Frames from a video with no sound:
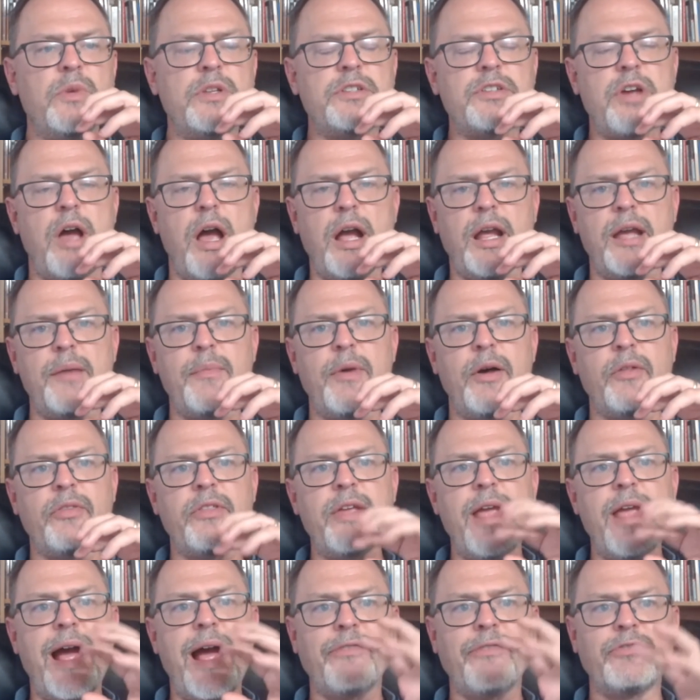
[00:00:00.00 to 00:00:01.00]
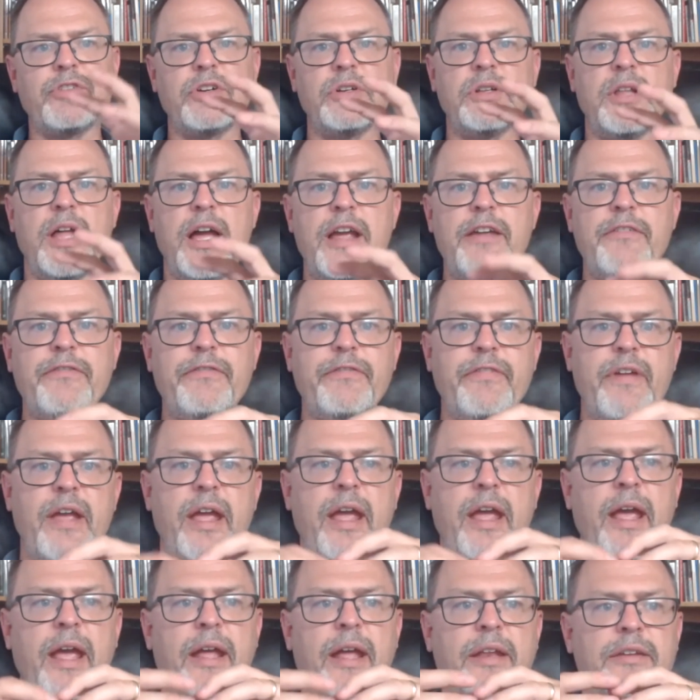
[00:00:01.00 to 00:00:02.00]
talk about the afterlife
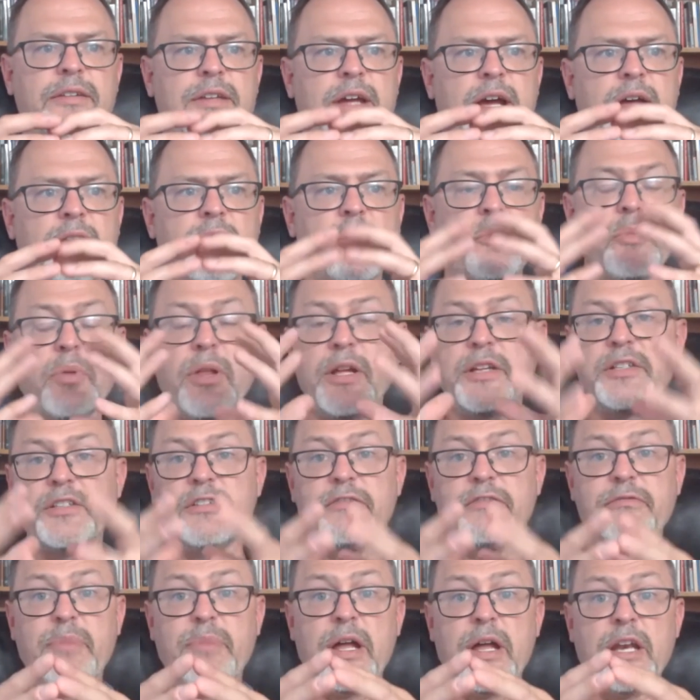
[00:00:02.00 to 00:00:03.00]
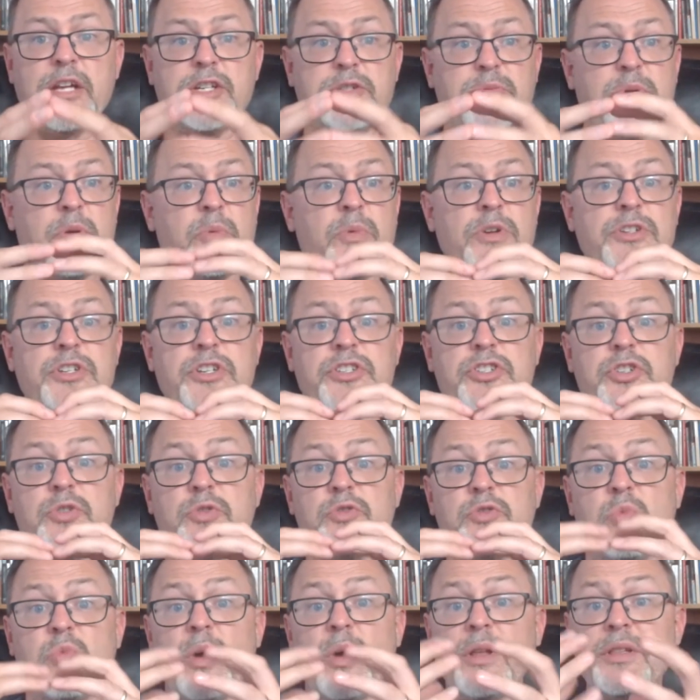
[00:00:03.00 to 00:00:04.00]
and the place of punishment. We just
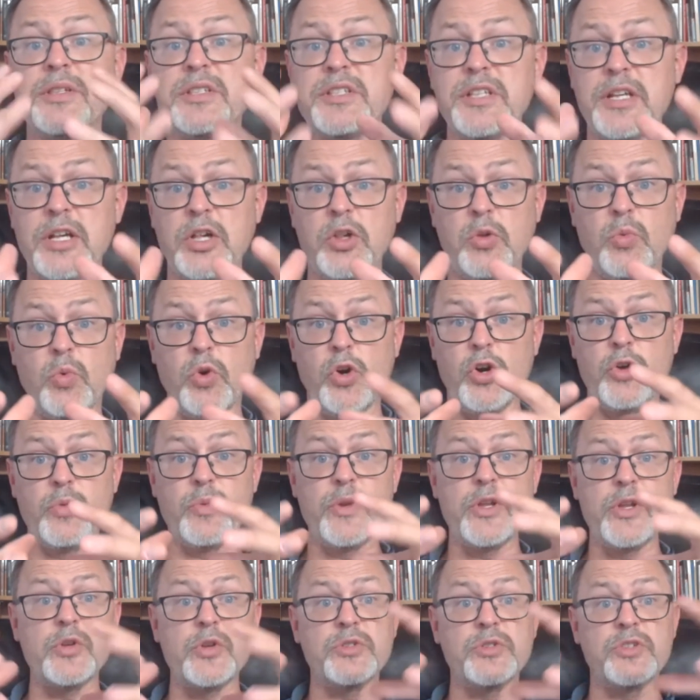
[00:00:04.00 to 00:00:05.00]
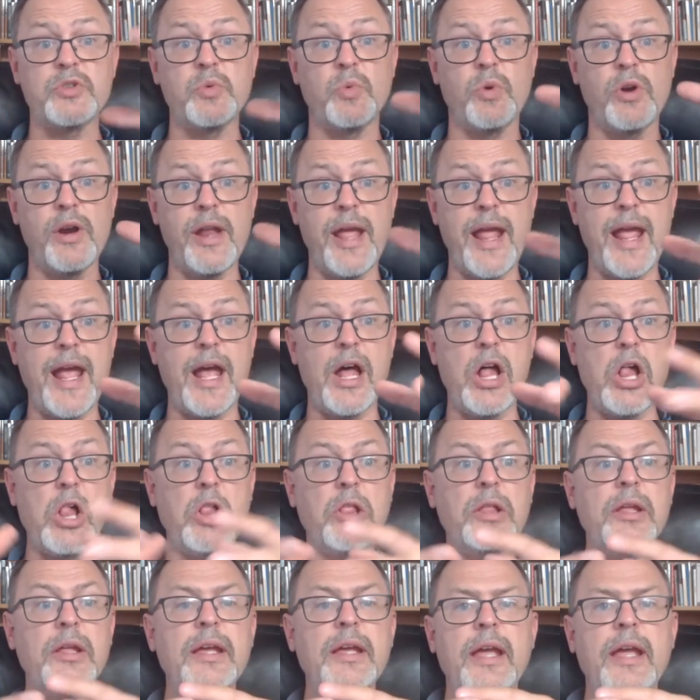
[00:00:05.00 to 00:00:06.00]
use one single word. We use the word
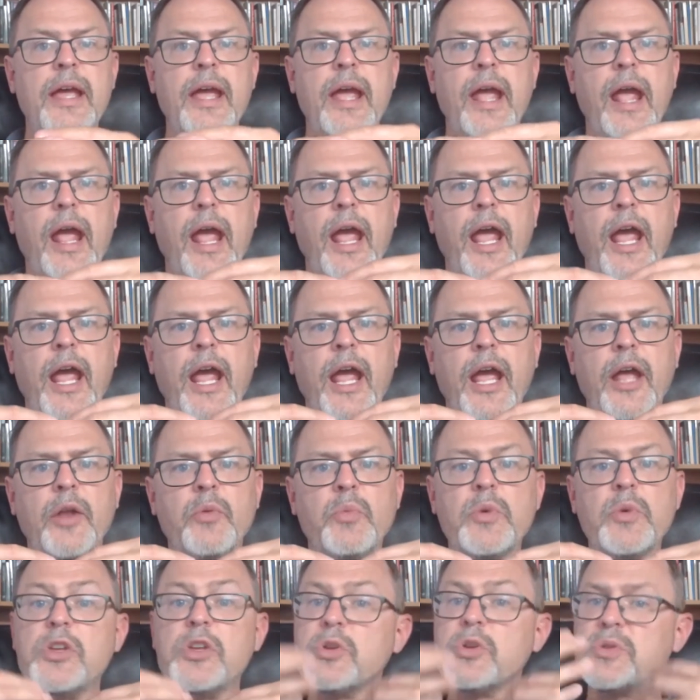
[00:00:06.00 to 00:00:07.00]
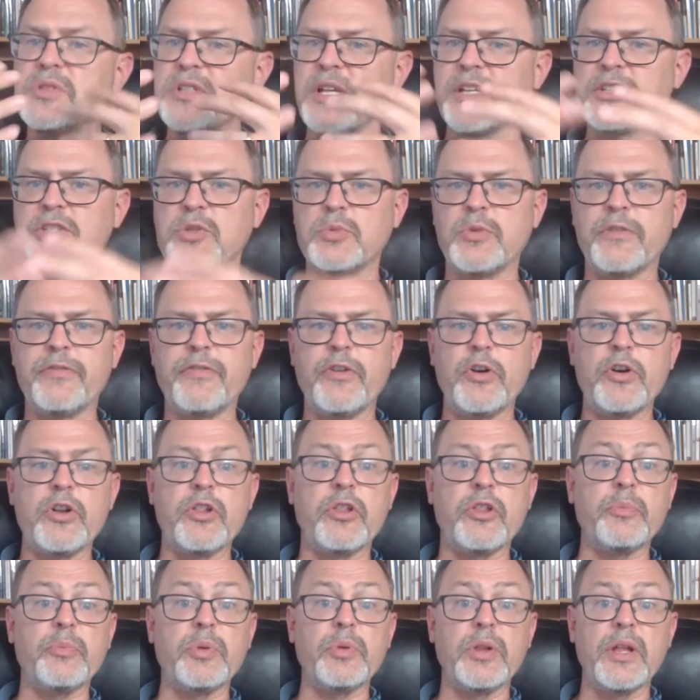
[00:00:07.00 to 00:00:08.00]
hell, and we use that to refer to
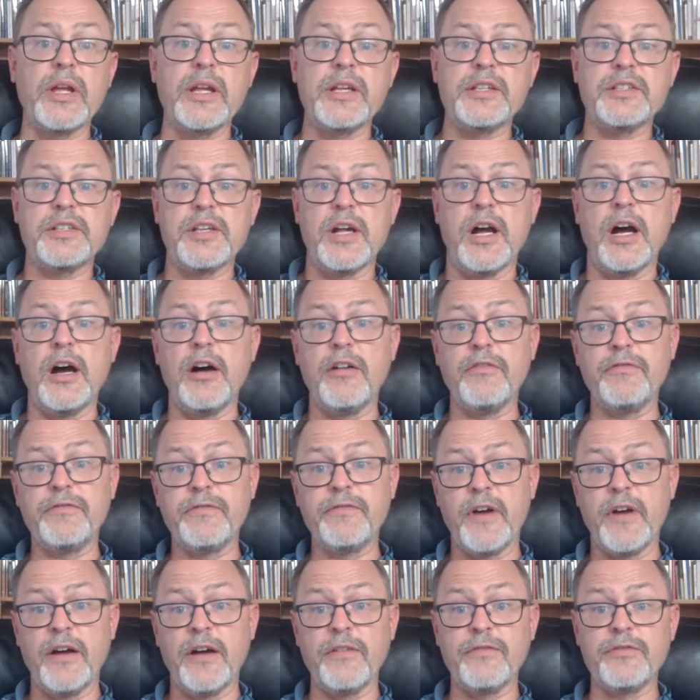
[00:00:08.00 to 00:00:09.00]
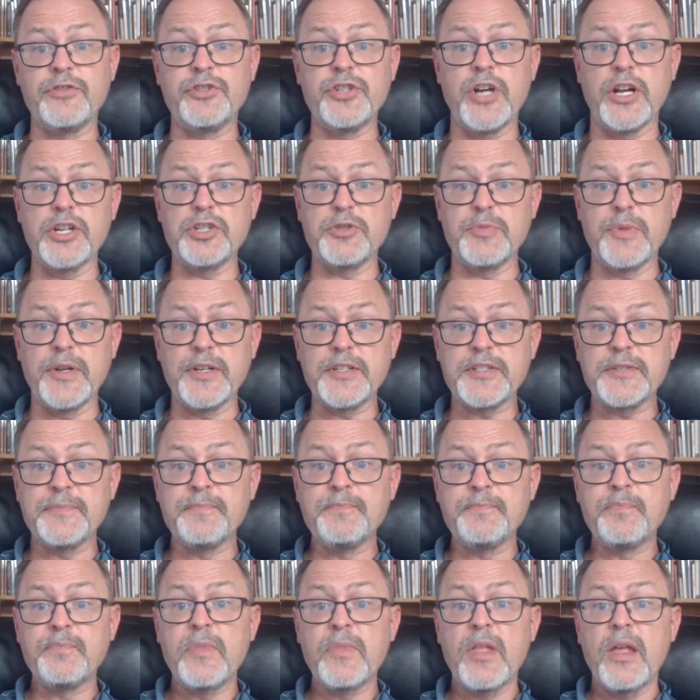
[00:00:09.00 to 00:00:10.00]
the place of judgment.
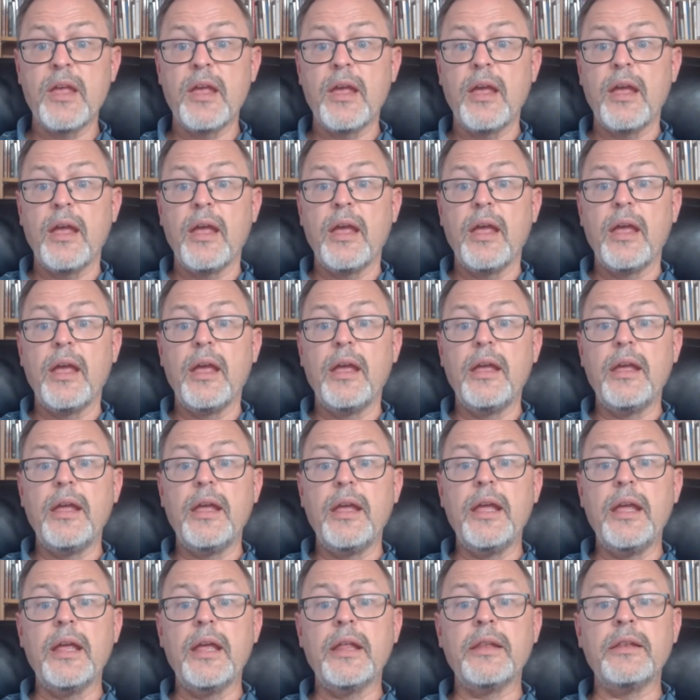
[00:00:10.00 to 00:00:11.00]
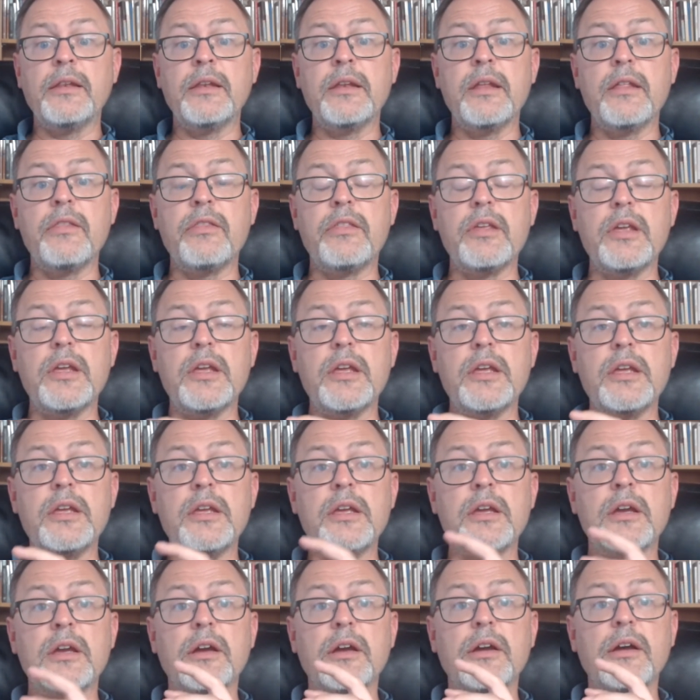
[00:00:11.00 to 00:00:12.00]
In
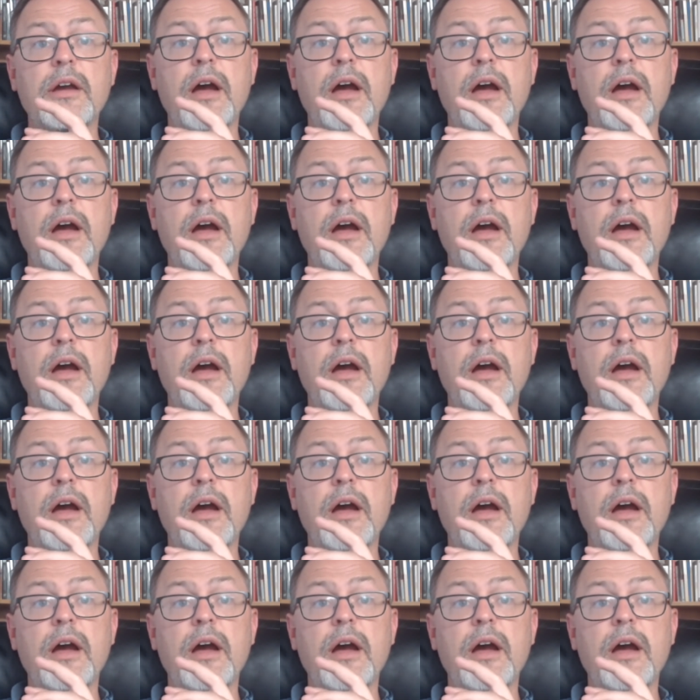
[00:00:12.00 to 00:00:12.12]
the